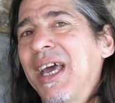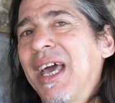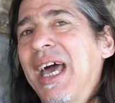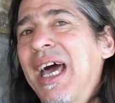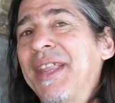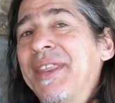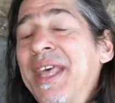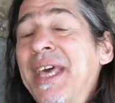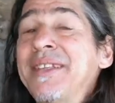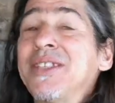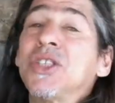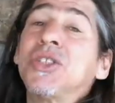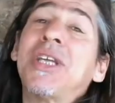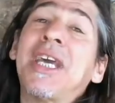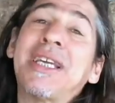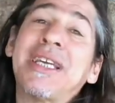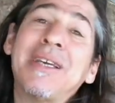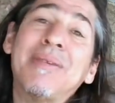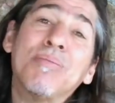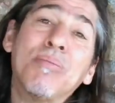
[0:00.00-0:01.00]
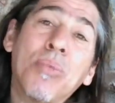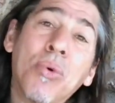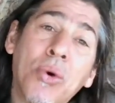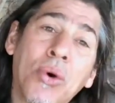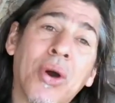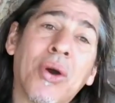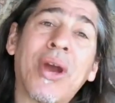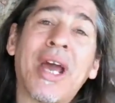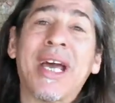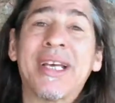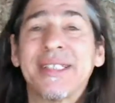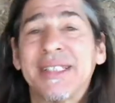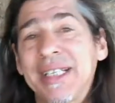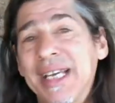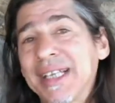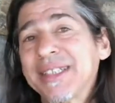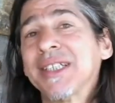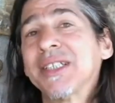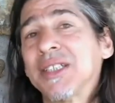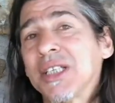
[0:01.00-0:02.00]
and then just taking more as
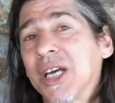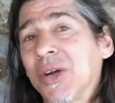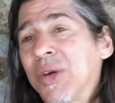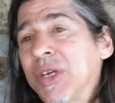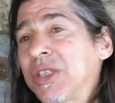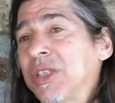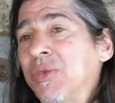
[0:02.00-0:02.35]
necessary